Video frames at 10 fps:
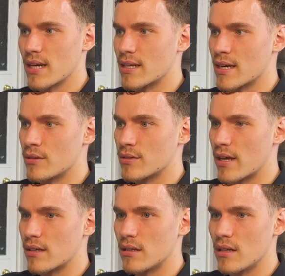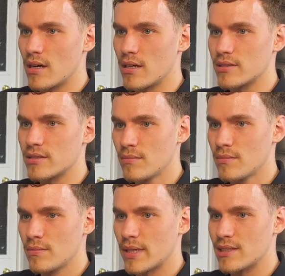And now that last
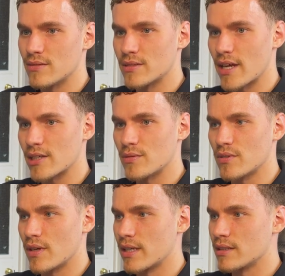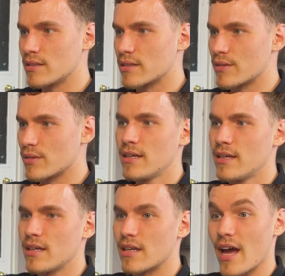piece of text we've got added. Okay, right.
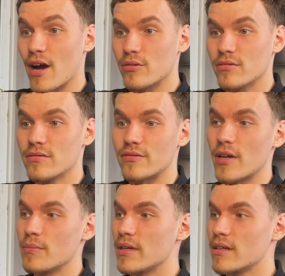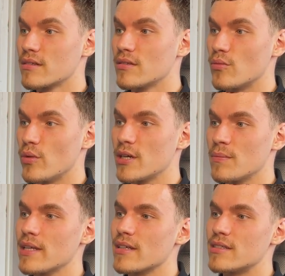Now, fun bit. We can make this